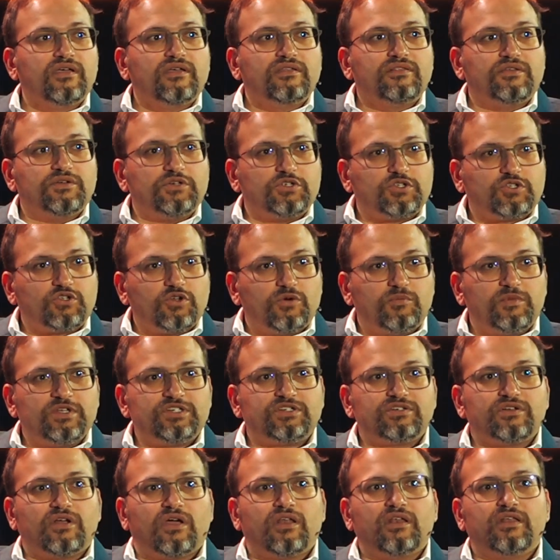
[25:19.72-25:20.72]
there's so
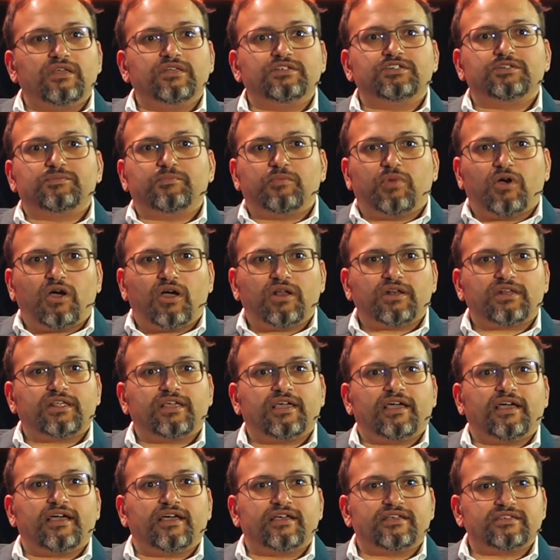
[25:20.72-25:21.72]
much knowledge,
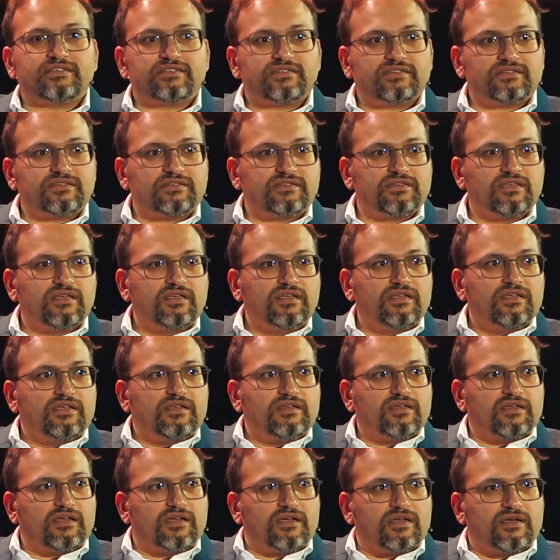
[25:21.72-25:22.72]
podcasts,
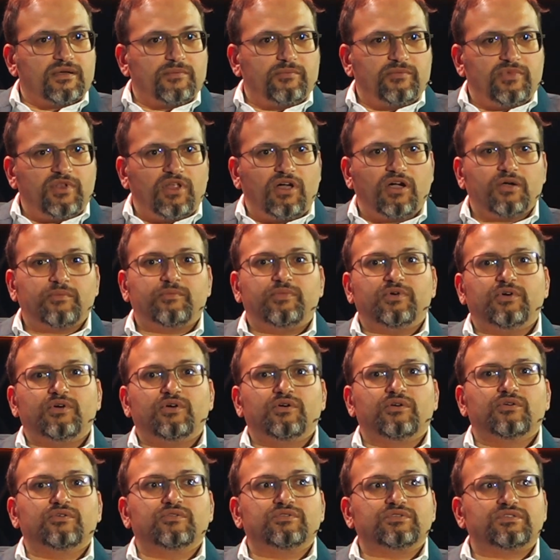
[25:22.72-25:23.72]
blog
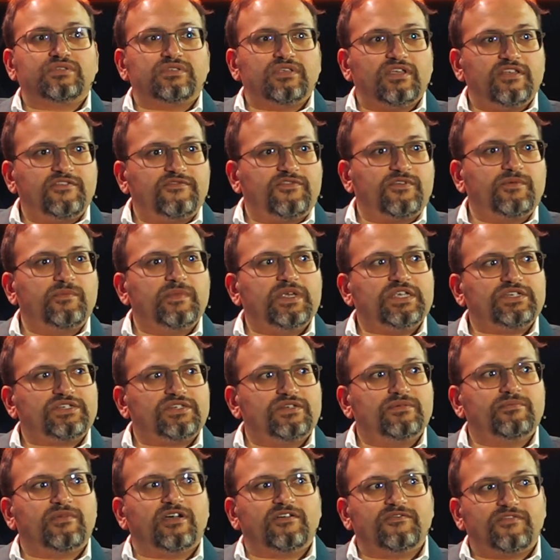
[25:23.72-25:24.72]
posts, information
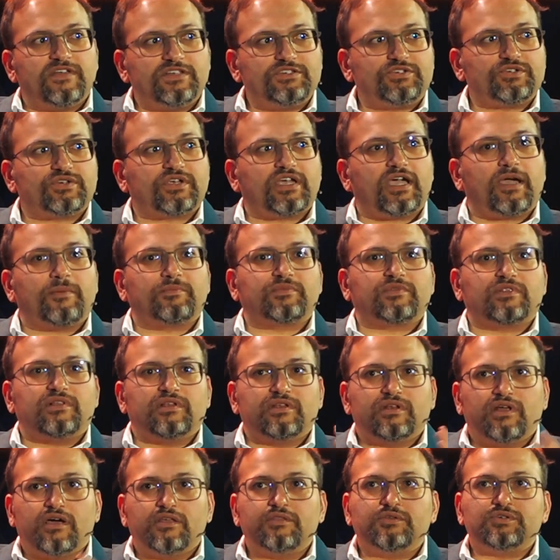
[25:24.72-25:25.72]
about venture capital
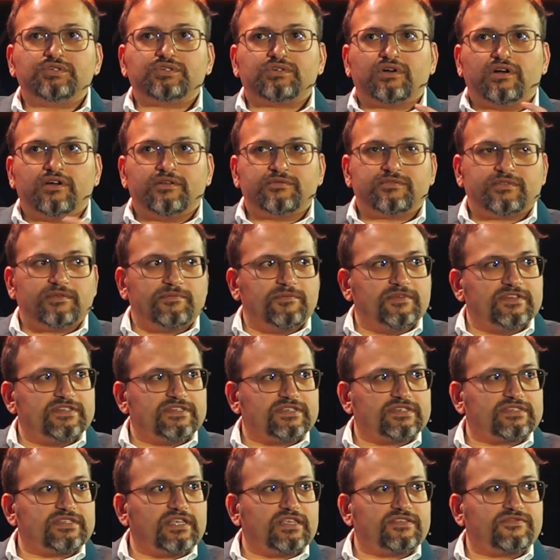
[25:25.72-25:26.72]
and other startups that have been
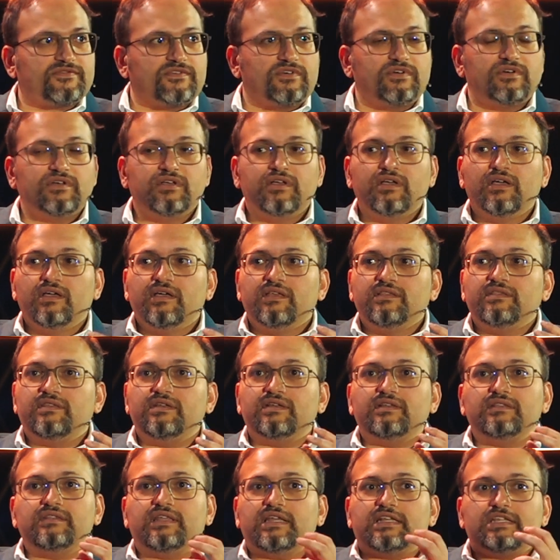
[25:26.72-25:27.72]
successful
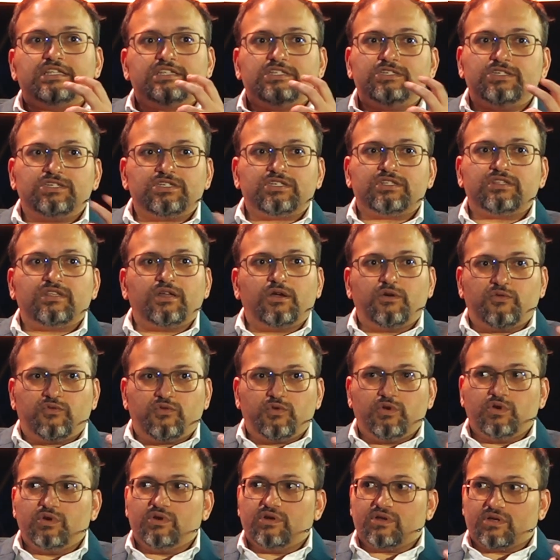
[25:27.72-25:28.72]
that is just there for
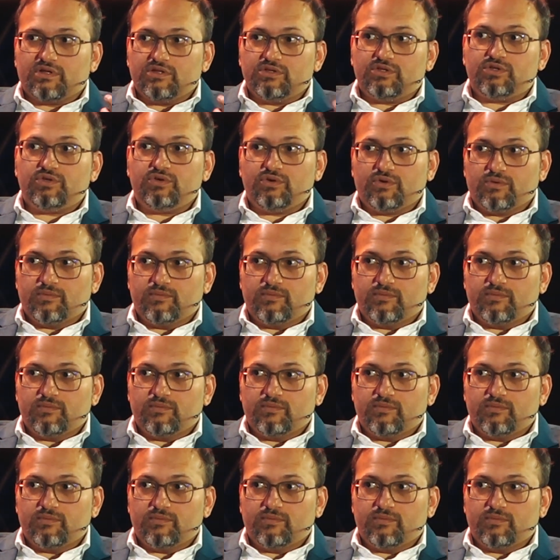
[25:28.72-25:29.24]
you to consume.